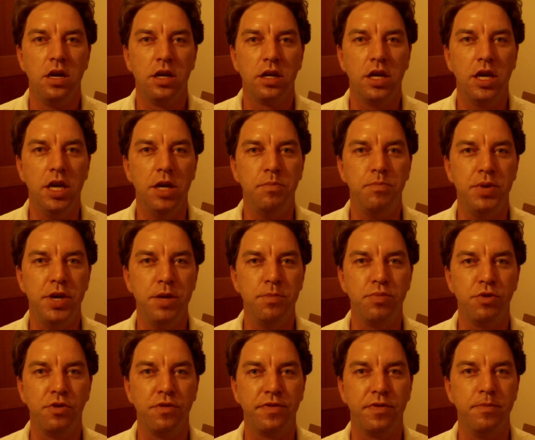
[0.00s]
keep
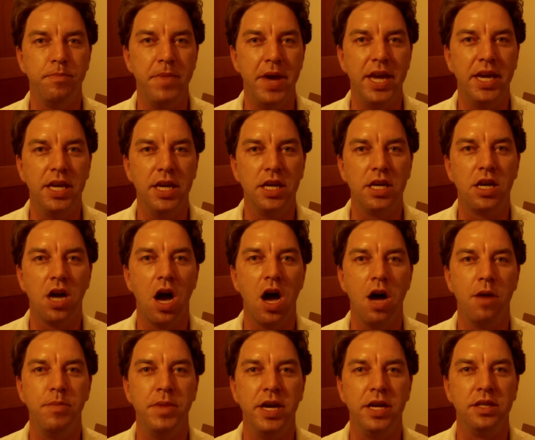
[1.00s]
people from making
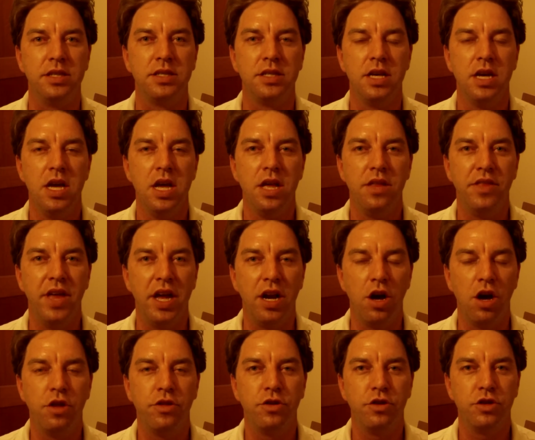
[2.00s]
comments that
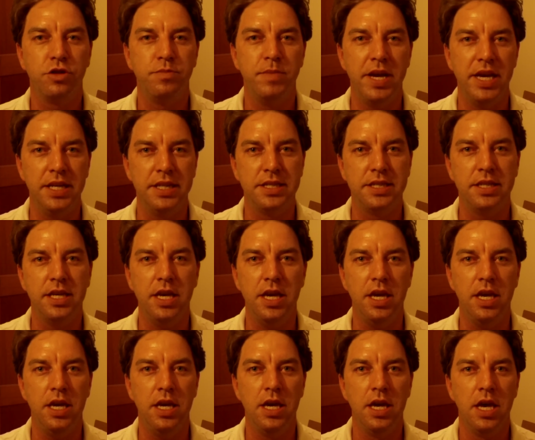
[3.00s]
others may
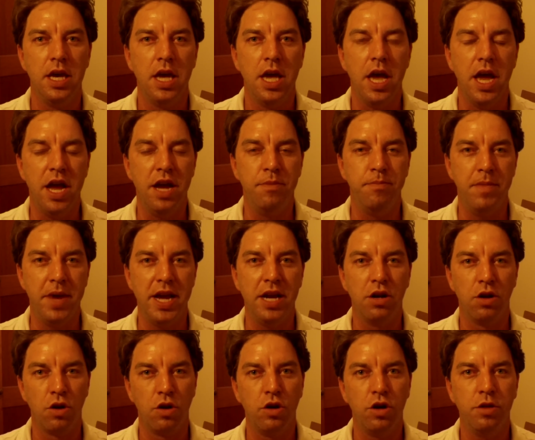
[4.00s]
see and may
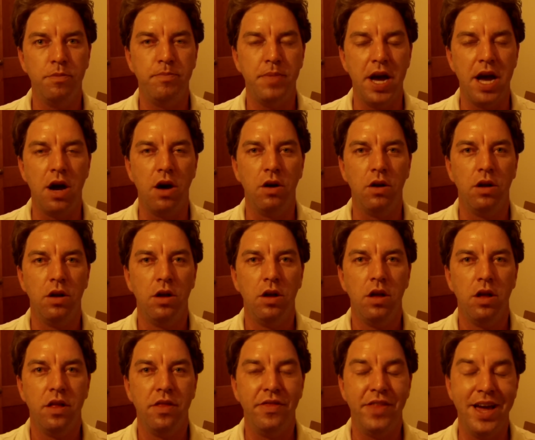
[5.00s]
learn about
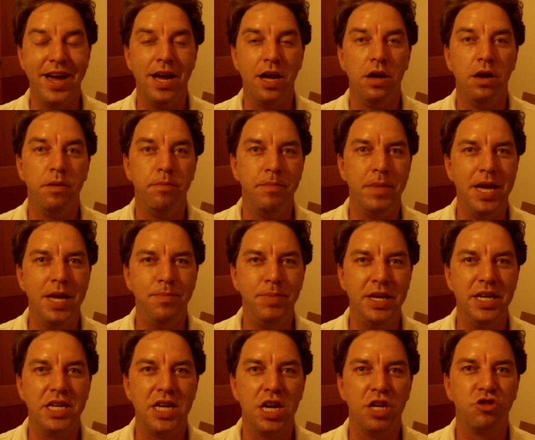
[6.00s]
that may
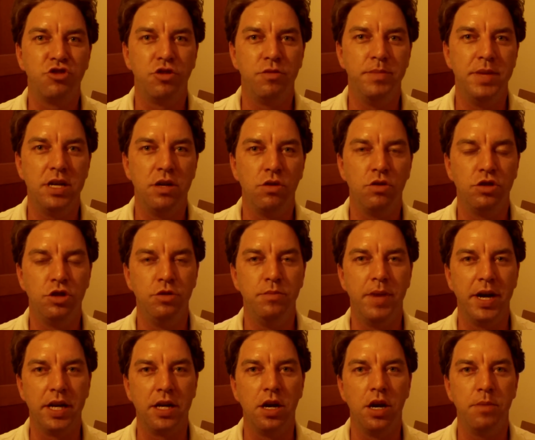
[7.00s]
be detrimental to
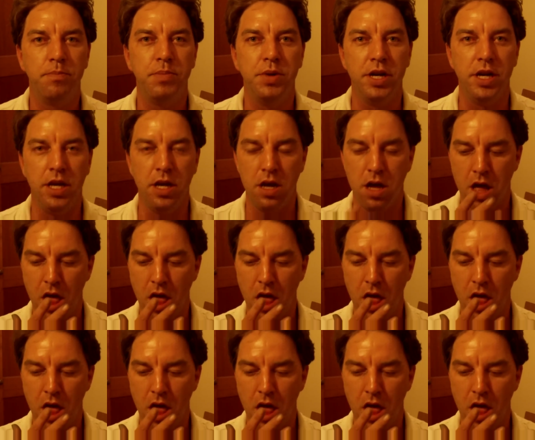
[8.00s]
my company.